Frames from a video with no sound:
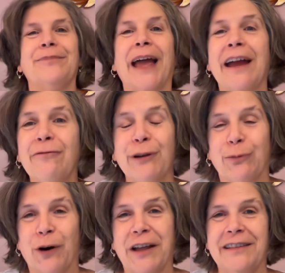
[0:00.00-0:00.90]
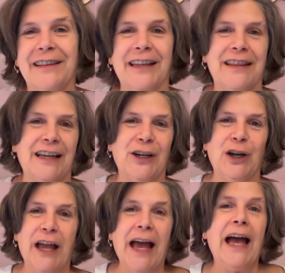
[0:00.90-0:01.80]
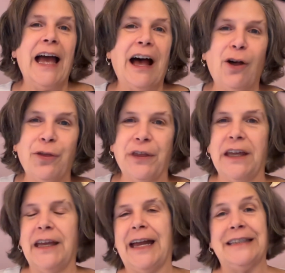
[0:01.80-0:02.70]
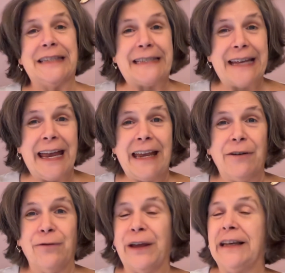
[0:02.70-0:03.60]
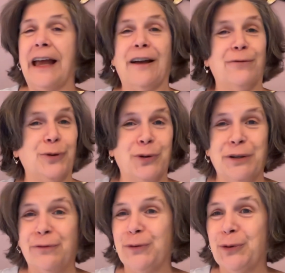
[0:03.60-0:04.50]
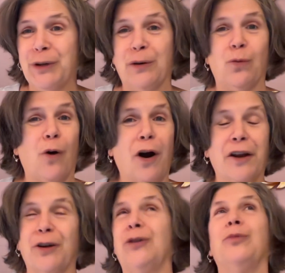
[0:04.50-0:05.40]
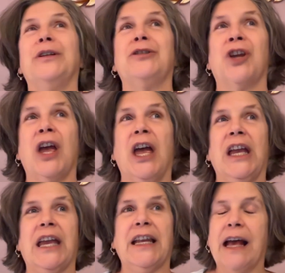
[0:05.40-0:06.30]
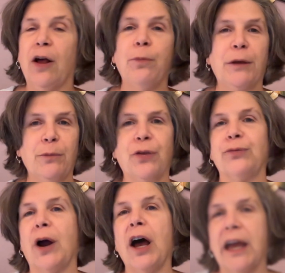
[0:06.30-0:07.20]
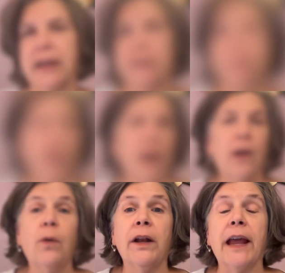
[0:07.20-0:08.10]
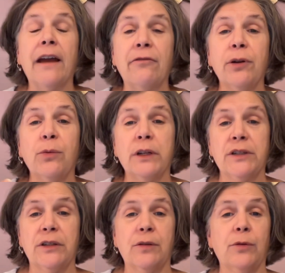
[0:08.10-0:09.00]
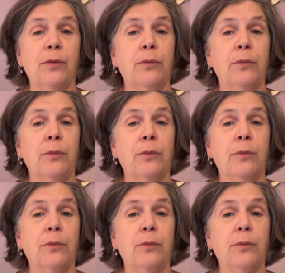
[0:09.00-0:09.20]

everyone, that they're healthy and safe and have good food and water, which can help them thrive. I want everyone to